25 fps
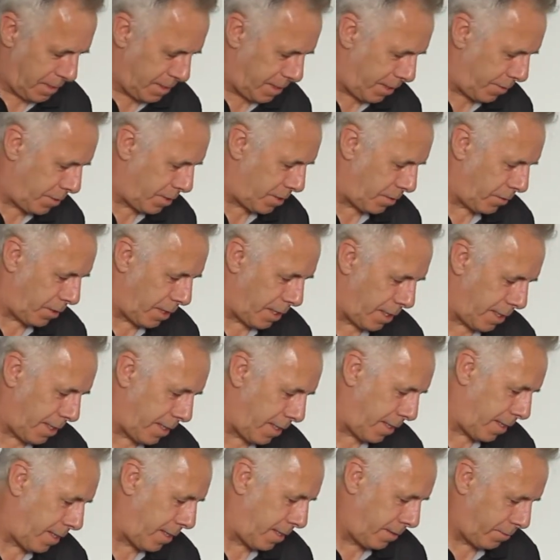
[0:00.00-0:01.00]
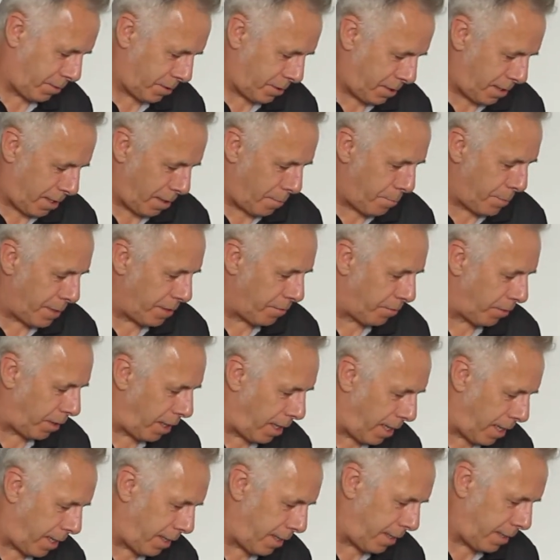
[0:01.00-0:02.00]
Down to the, what's that, B
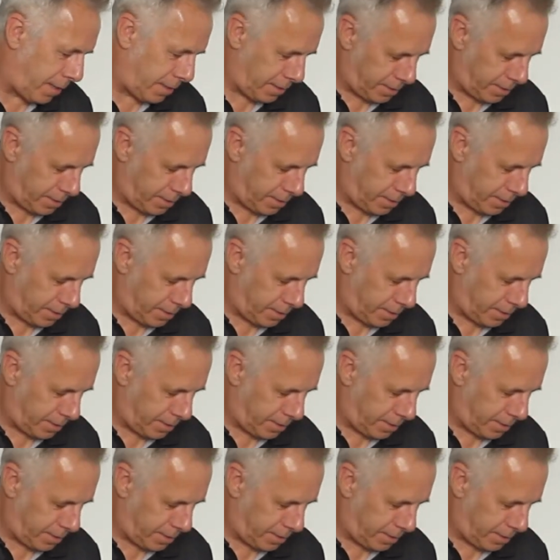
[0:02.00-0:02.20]
flat,